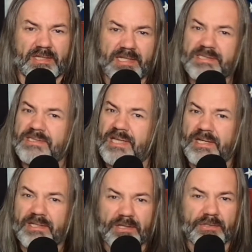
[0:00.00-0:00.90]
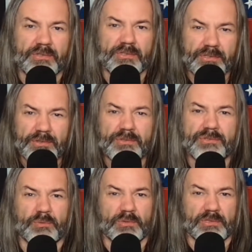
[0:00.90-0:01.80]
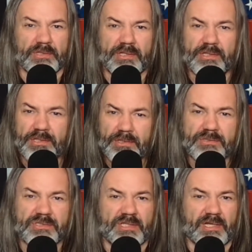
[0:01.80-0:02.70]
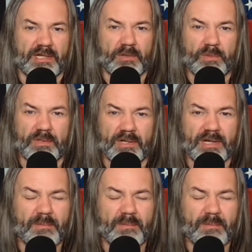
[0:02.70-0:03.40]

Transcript: That's another huge word, huge thing going on.